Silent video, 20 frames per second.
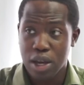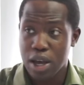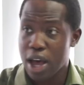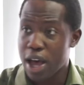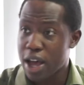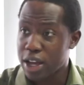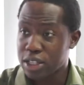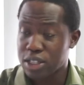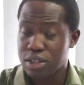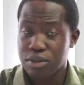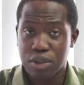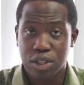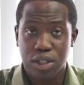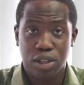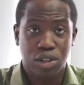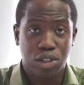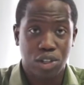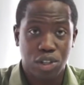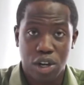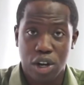active in
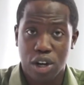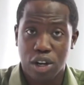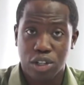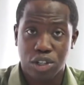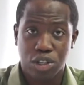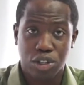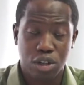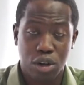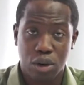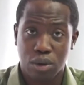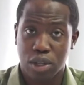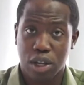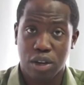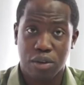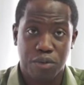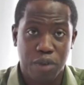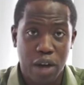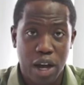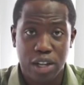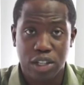the church, you know, they
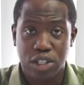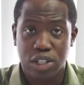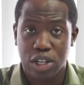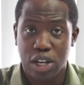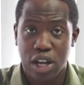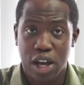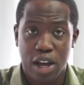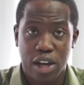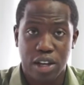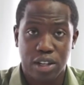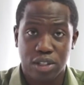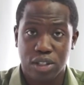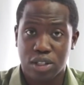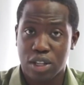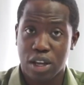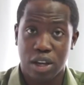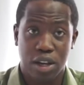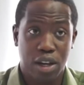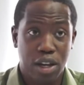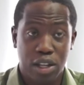evangelize,
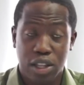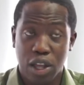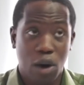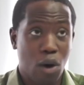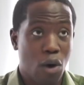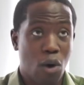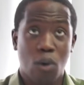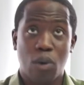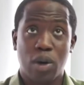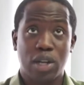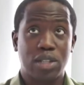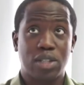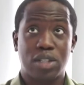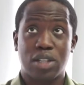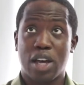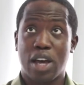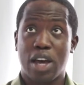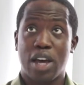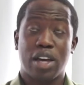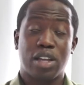they're always
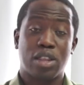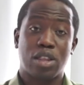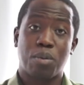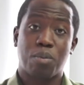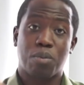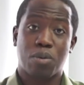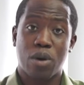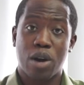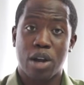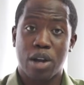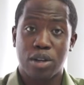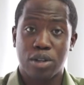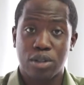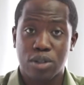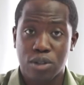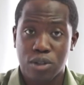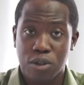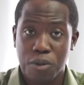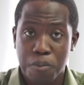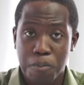there in the
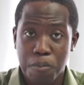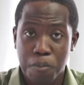prayers.